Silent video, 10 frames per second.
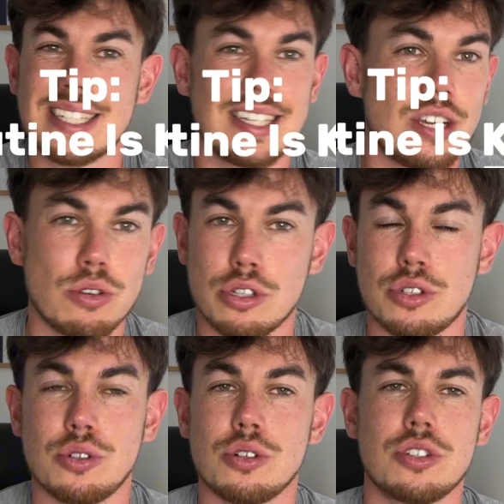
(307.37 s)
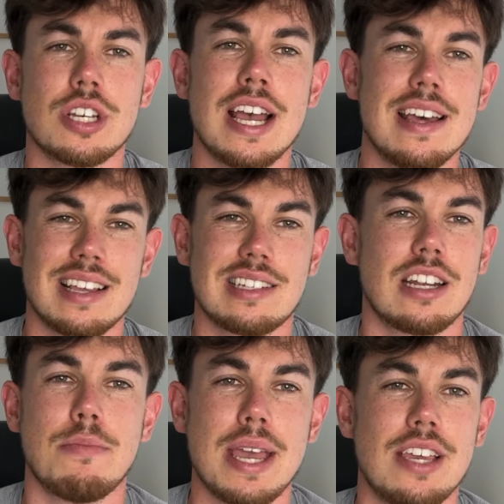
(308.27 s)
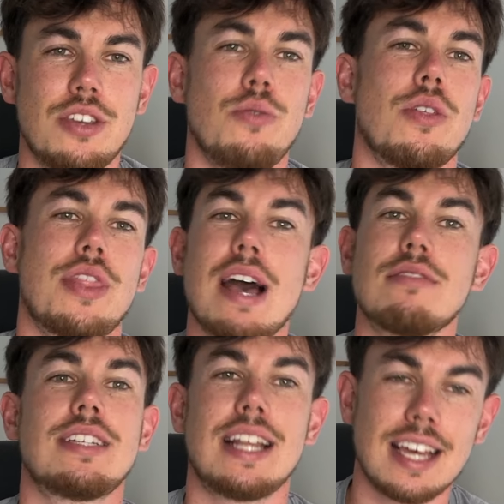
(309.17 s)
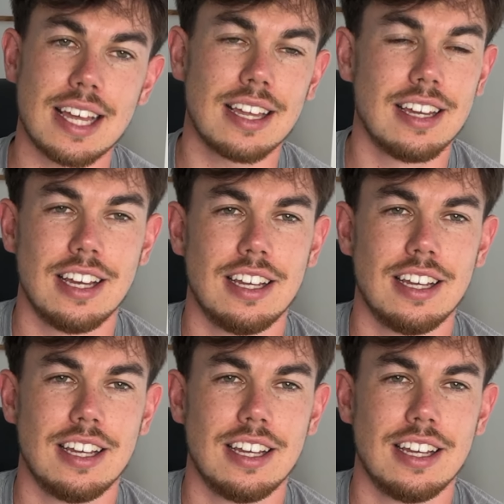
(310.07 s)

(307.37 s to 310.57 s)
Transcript: secret sauce that's going to make you a thousandaire.